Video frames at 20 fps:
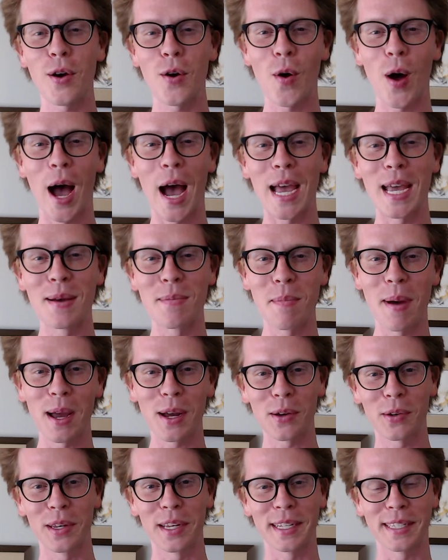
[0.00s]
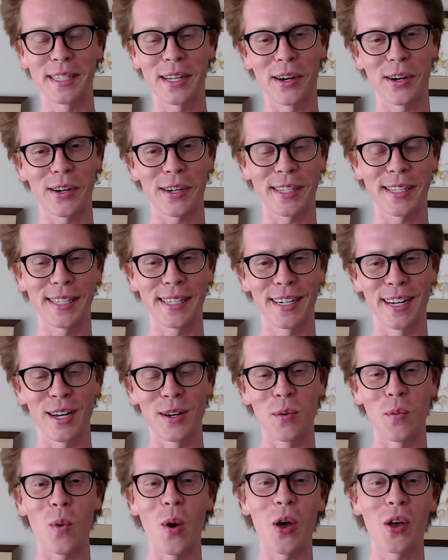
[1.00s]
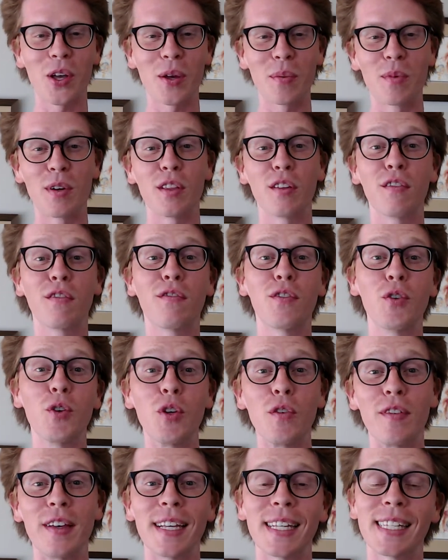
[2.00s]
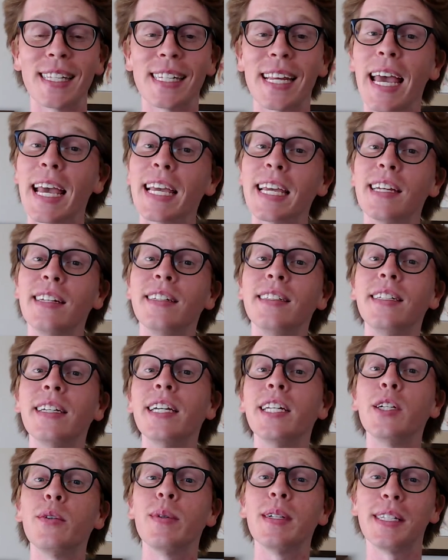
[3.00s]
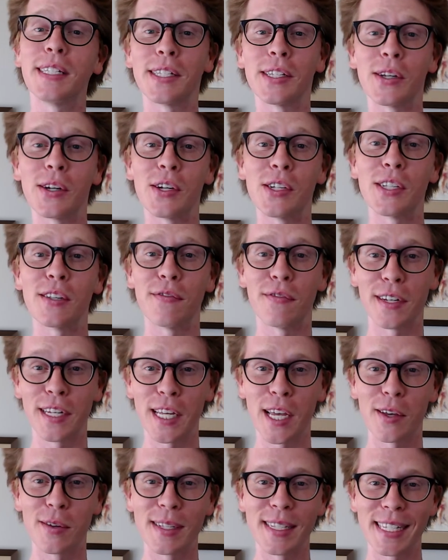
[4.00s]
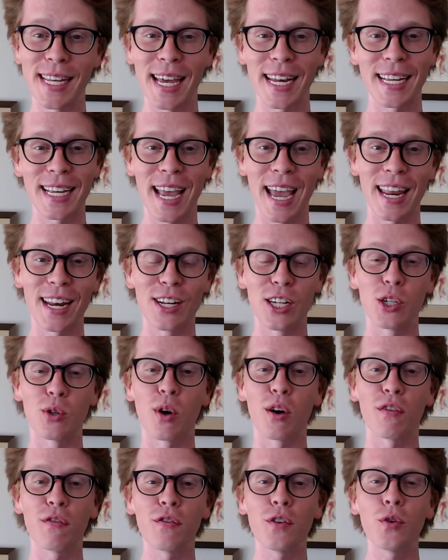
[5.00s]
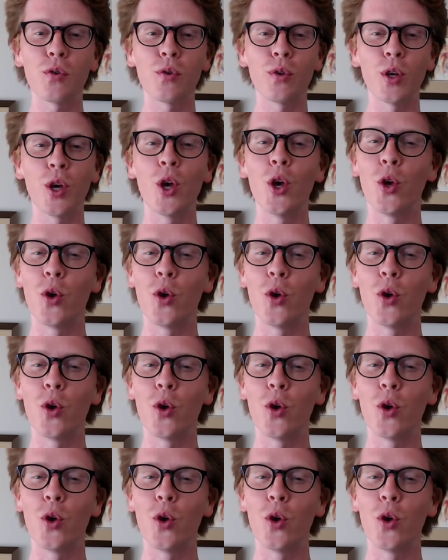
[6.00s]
I am Michael Nicks-Erickson and welcome to the Foodivist, a continuing series of videos dedicated to our food,